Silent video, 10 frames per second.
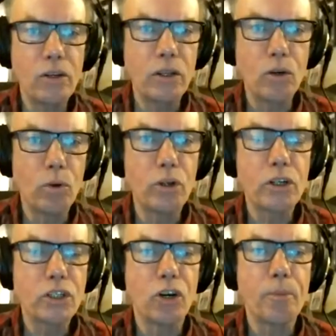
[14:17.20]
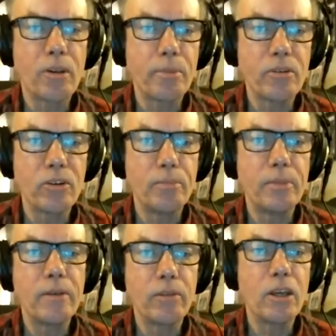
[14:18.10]
doing your workshops, I presume
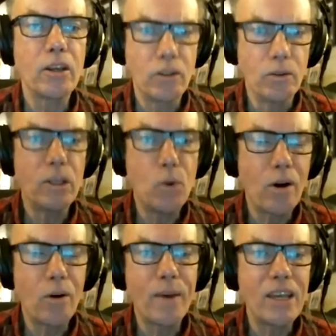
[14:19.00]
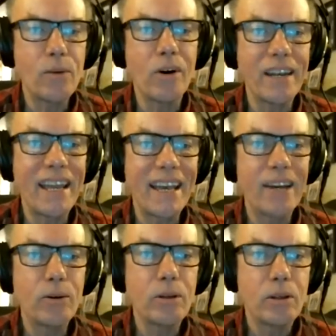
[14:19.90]
you are where you are now,